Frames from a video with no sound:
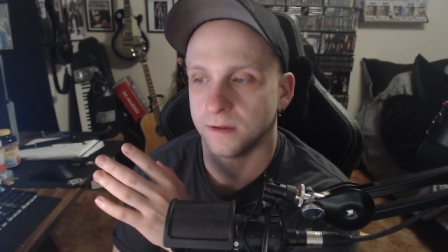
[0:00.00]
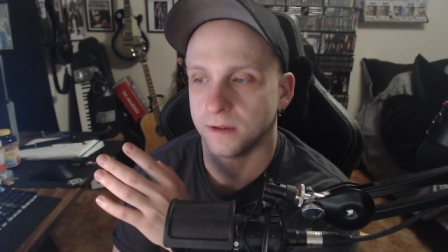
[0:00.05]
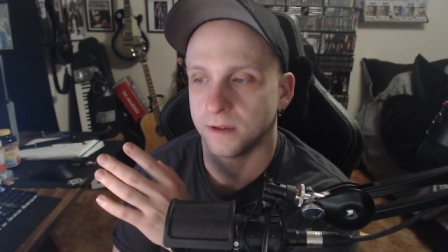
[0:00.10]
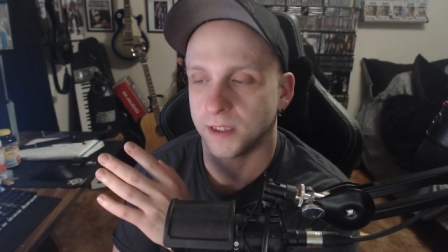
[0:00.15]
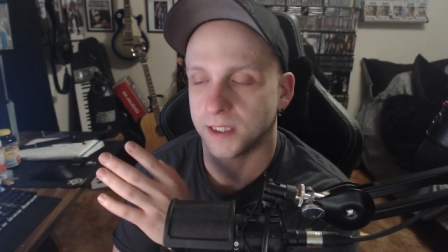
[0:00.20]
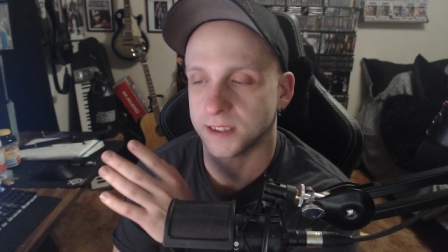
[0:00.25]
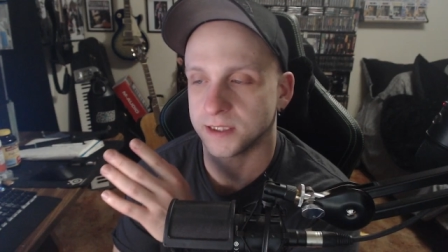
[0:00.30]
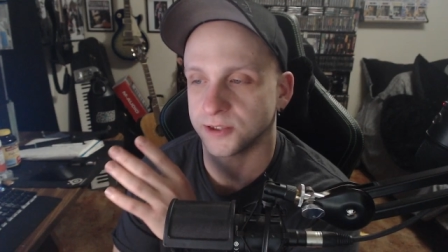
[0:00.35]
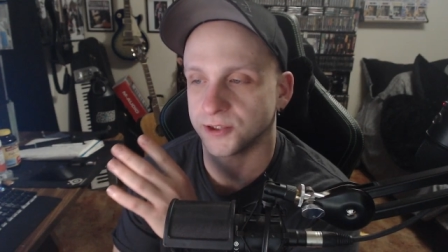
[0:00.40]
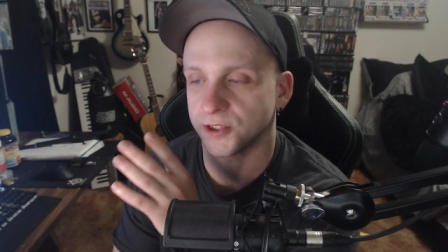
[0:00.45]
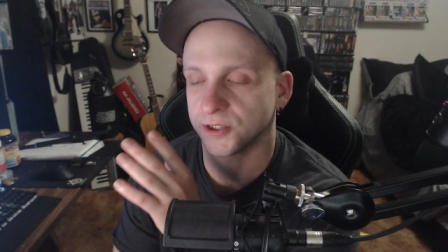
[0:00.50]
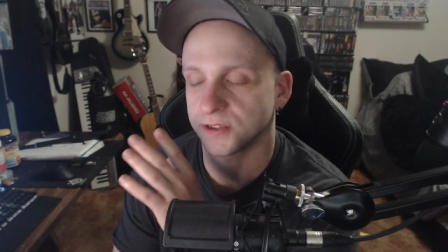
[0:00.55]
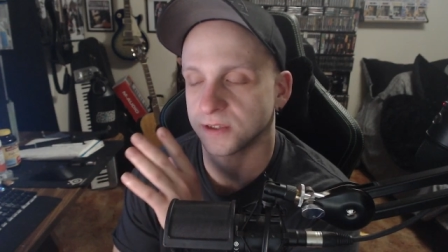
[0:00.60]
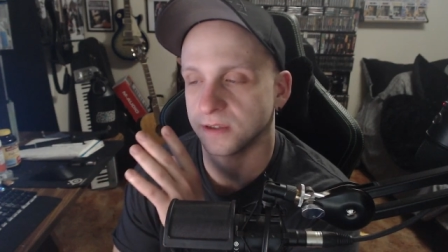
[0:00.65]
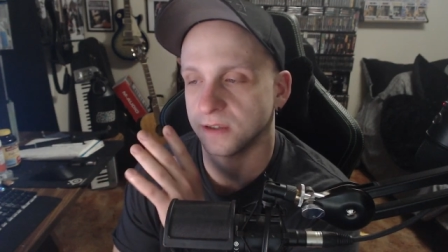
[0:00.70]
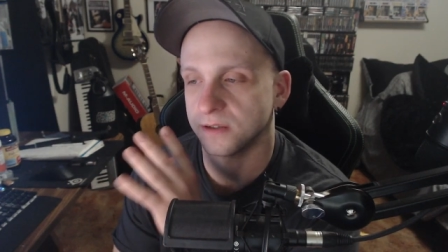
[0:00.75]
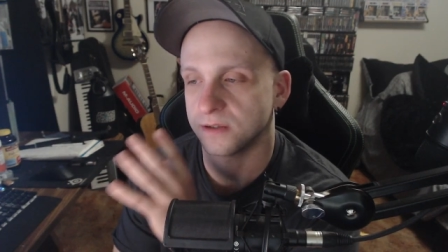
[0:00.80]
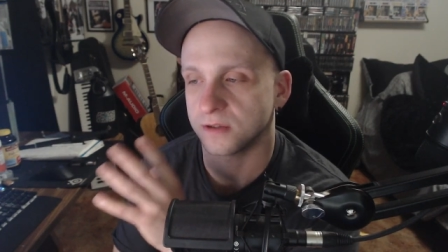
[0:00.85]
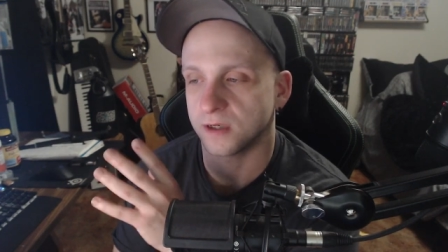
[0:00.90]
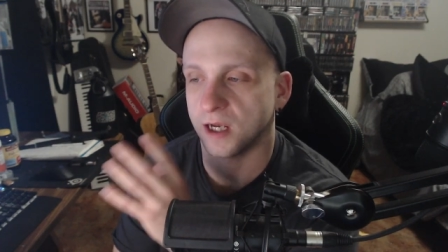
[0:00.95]
because it's just
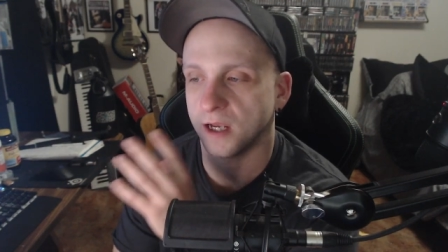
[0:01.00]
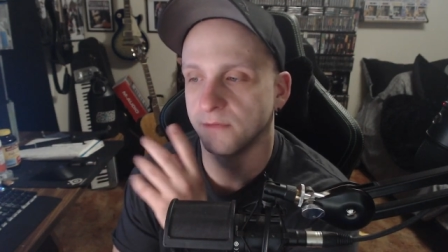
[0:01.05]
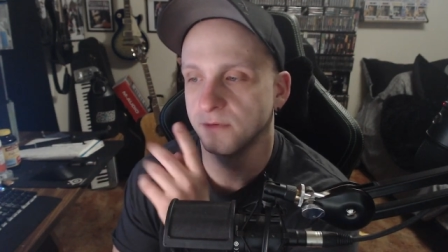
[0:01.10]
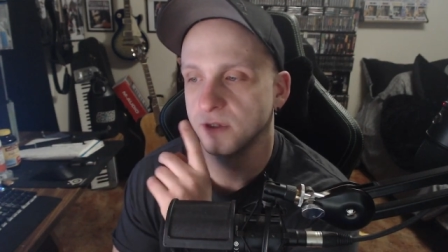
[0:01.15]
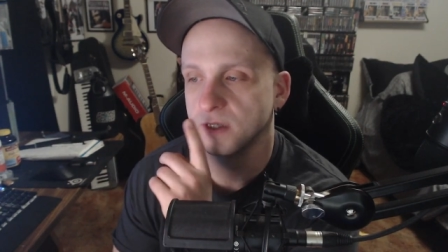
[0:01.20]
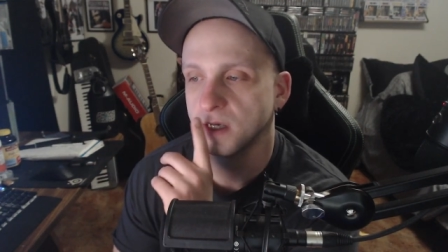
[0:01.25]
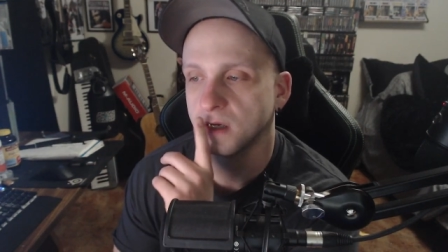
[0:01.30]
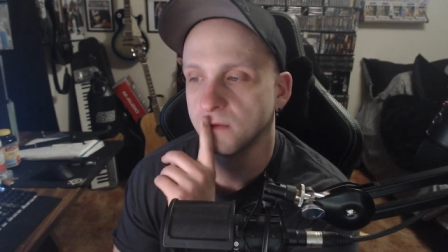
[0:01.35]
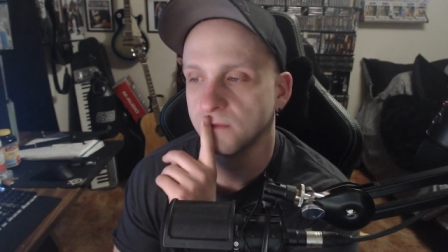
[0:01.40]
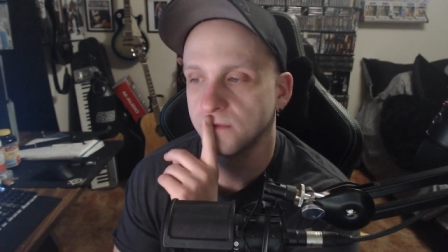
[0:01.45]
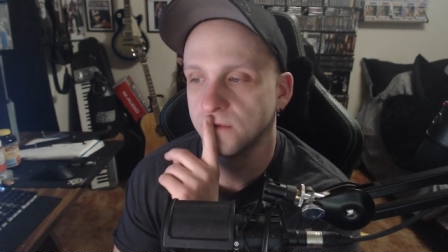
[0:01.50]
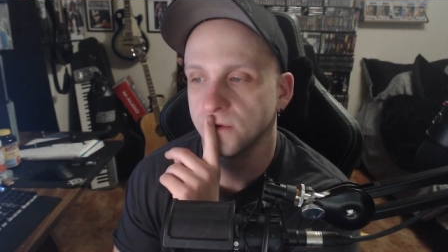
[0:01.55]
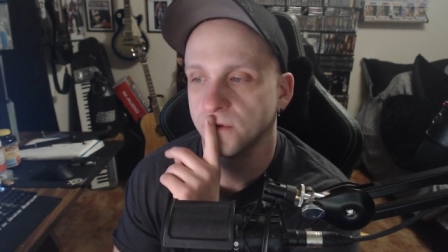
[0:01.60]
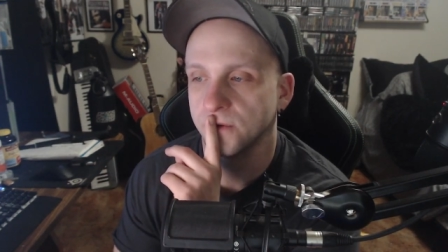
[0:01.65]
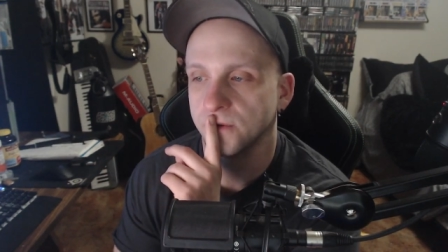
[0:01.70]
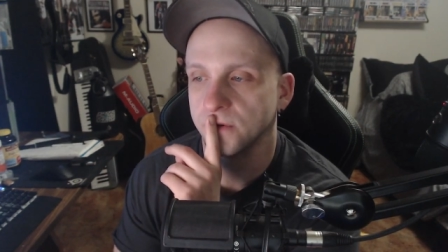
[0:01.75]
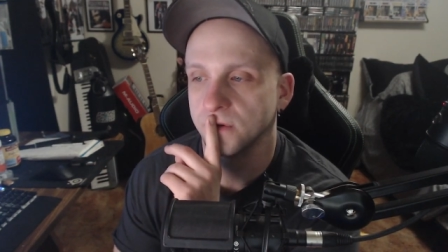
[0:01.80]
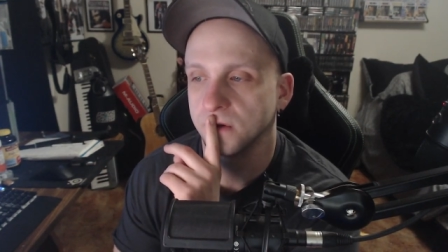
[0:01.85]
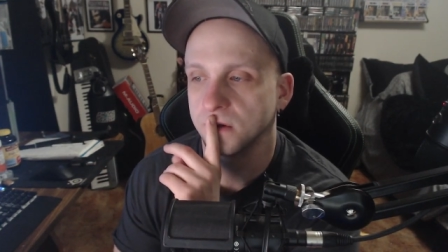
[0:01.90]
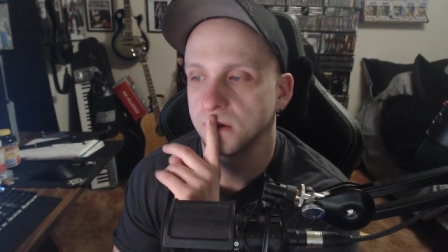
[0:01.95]
going to drive you down
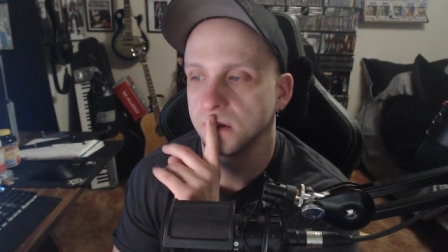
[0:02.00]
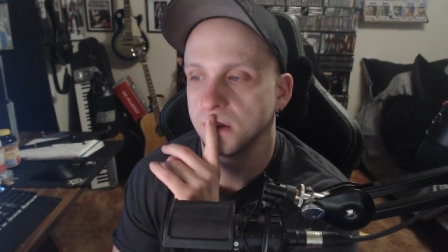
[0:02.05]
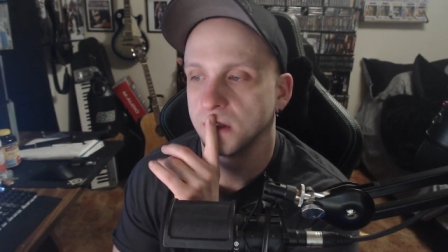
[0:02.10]
further.